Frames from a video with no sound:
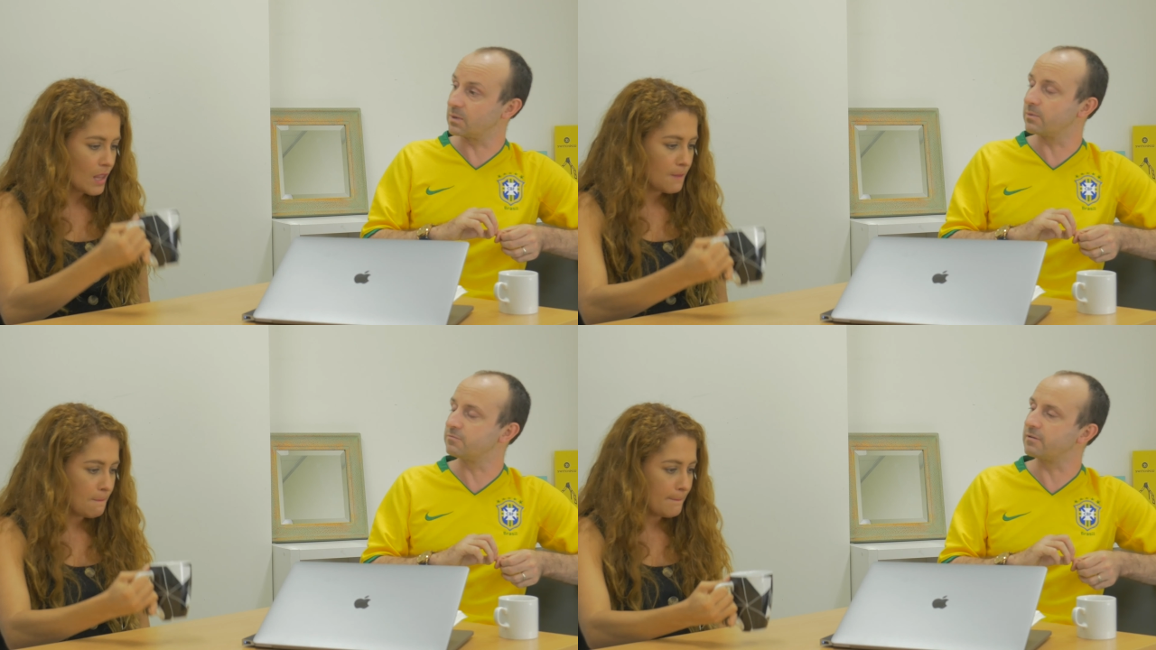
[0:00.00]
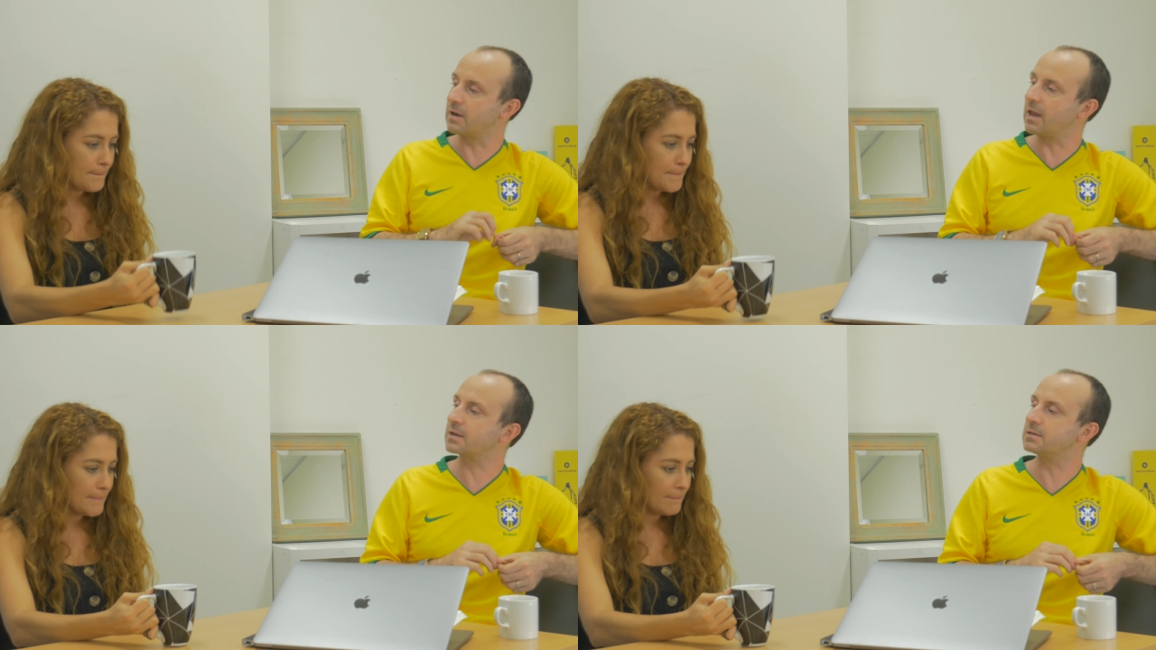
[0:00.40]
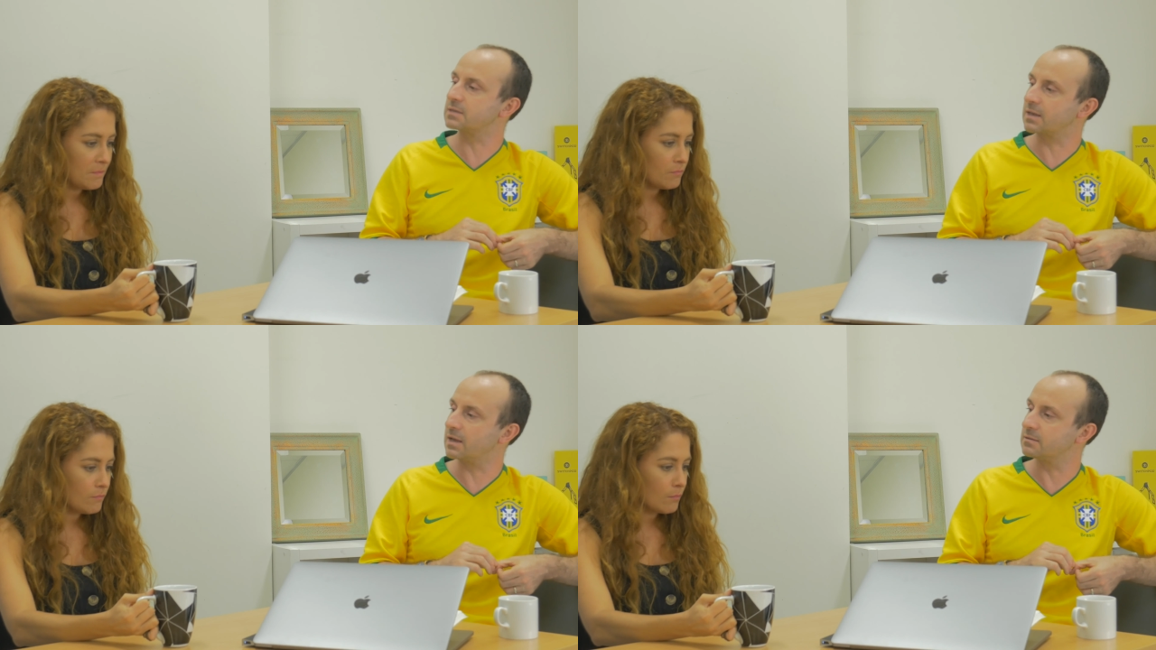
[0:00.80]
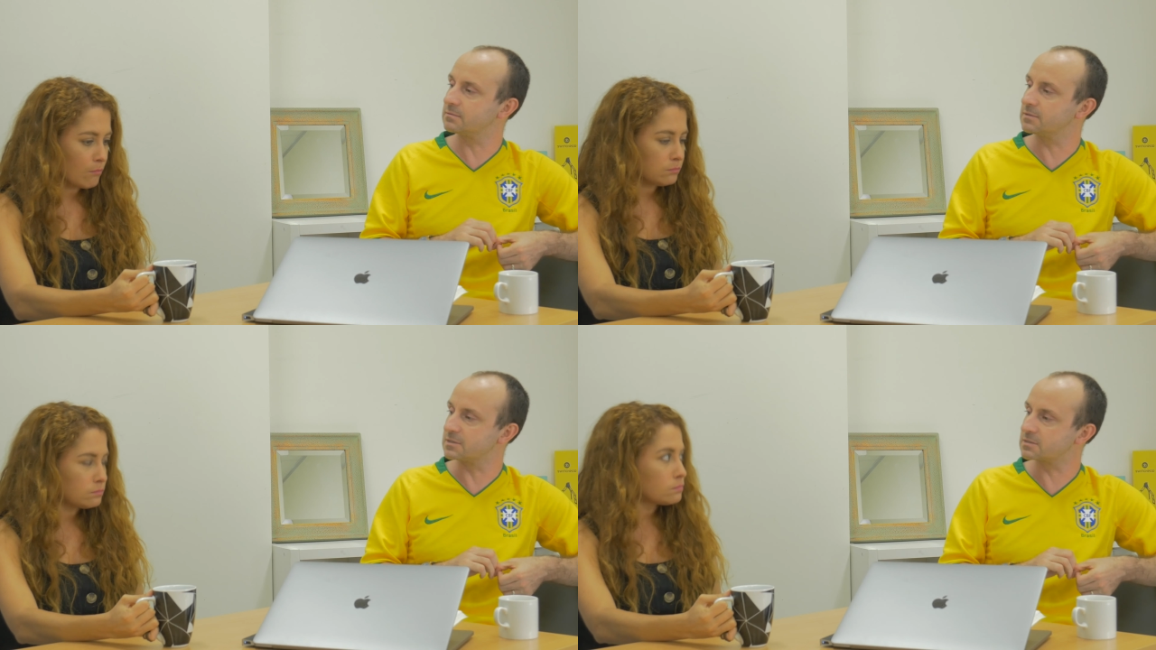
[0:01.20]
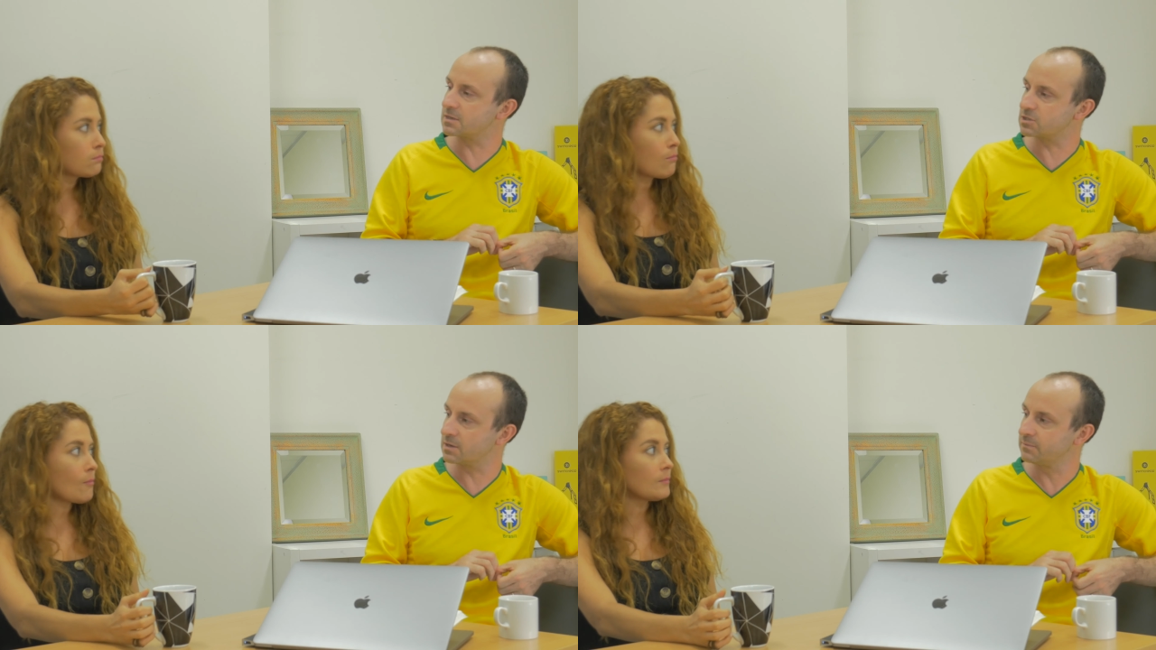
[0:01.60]
Speaker 1: were very lucky to get this
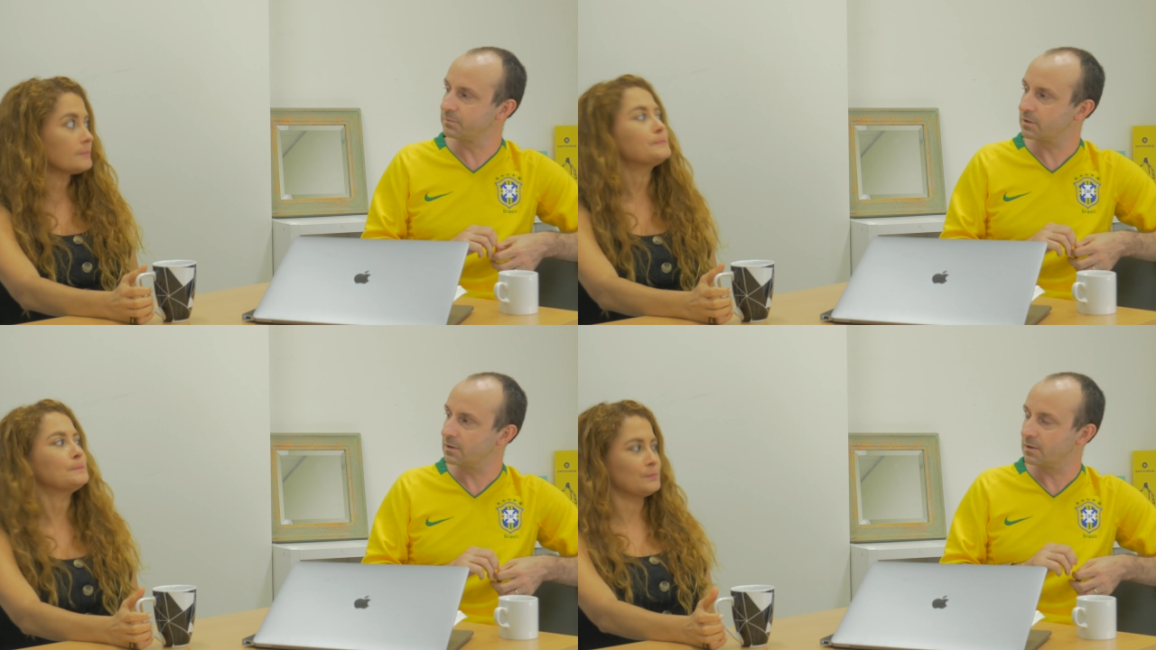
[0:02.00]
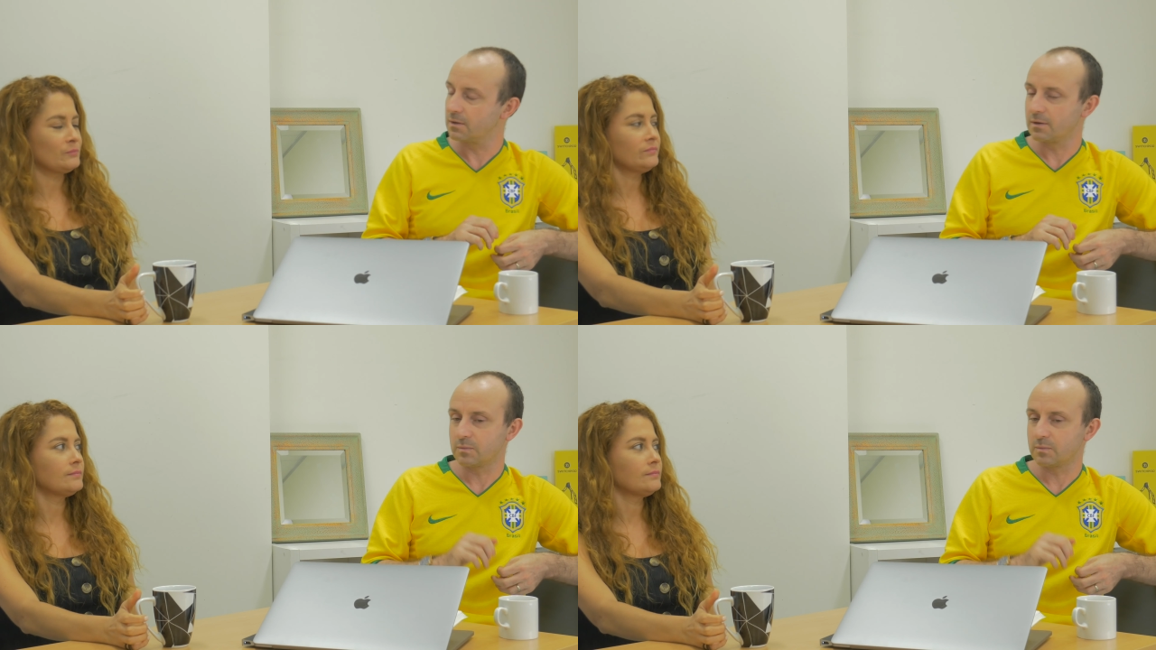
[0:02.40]
teacher, mm-hmm.